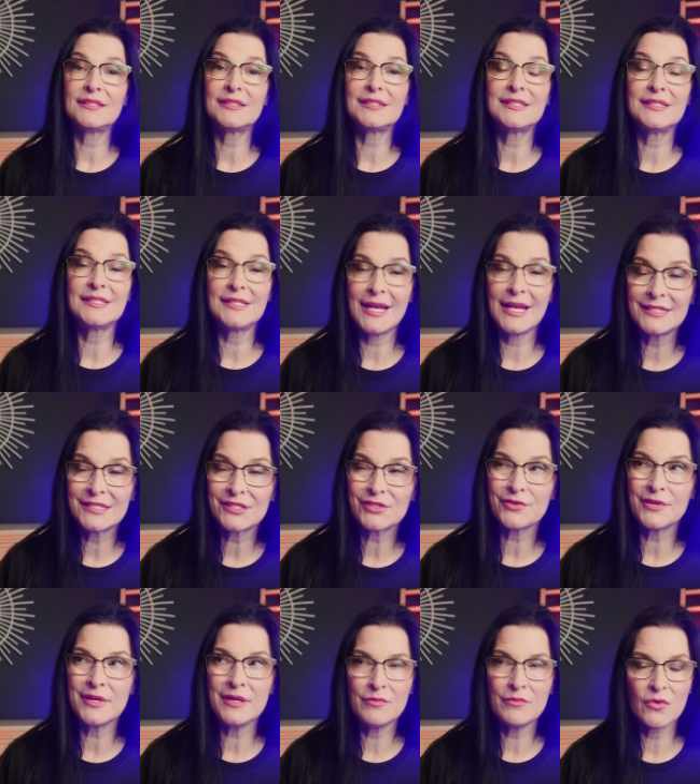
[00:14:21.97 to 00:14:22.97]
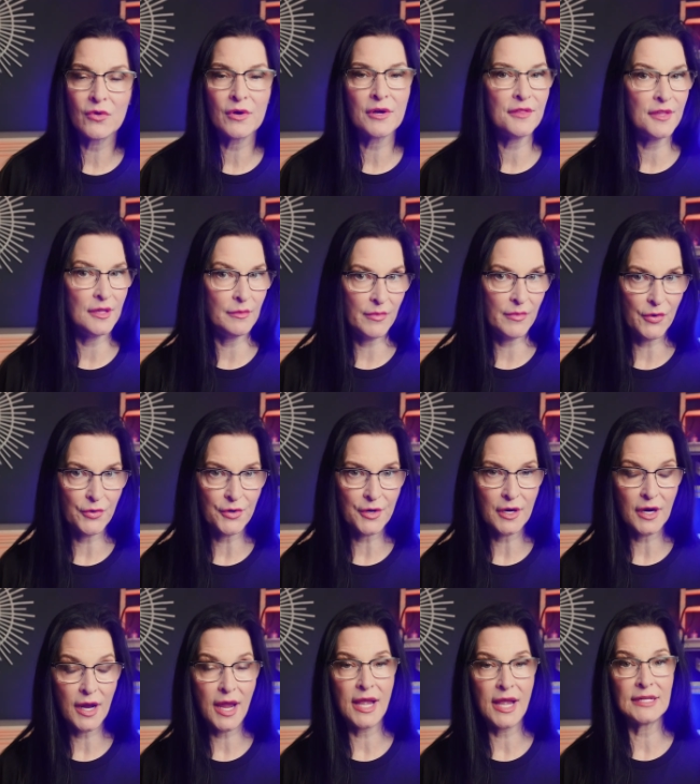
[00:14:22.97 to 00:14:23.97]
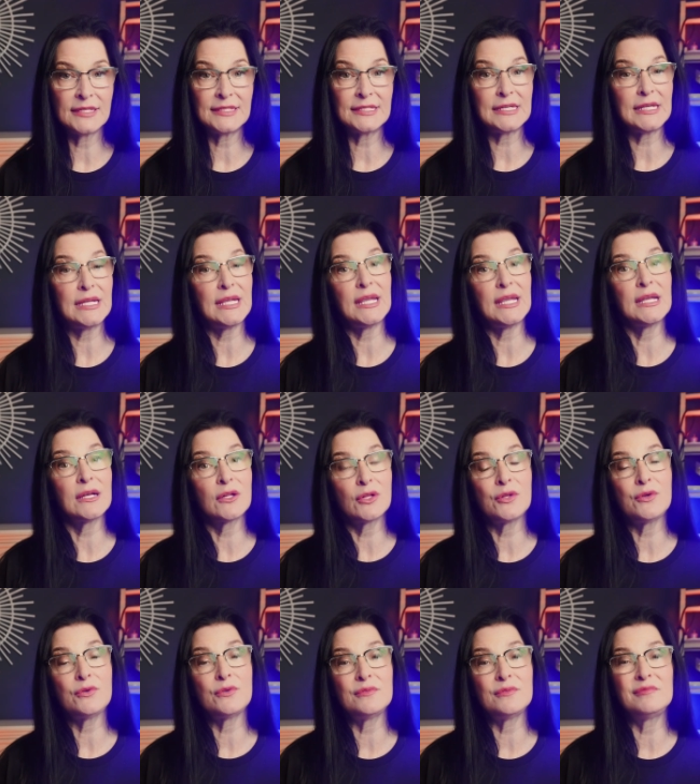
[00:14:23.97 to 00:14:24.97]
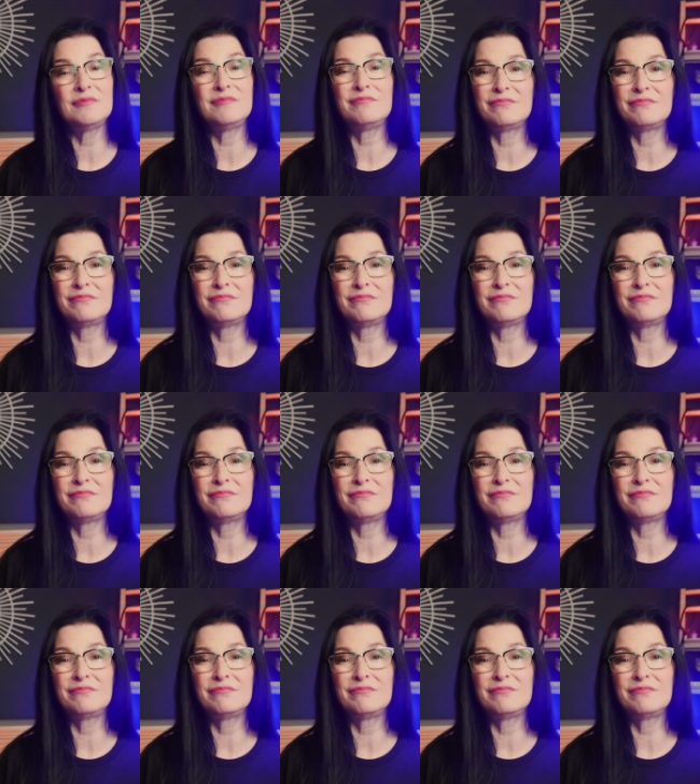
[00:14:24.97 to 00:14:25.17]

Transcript: sensory more than motor and include